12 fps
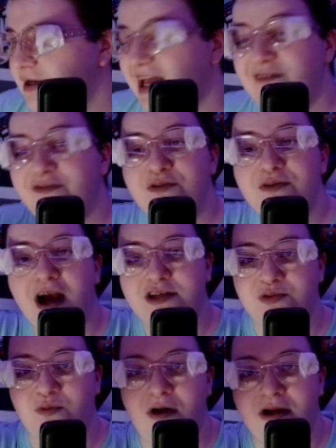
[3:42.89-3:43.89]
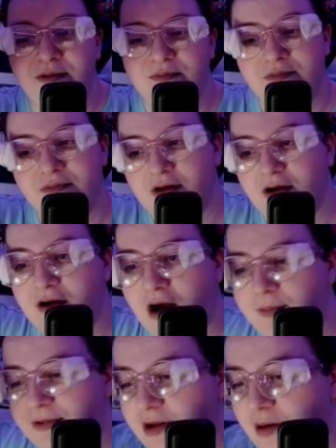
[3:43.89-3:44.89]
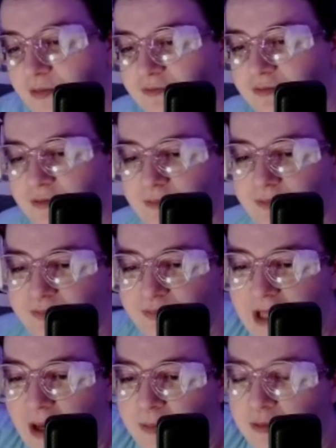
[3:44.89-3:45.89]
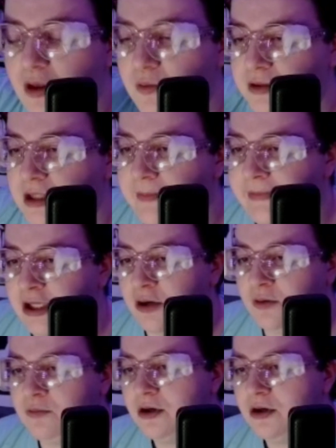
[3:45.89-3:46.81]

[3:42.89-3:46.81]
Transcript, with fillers: If you guys want him, comment down below down below and let me know.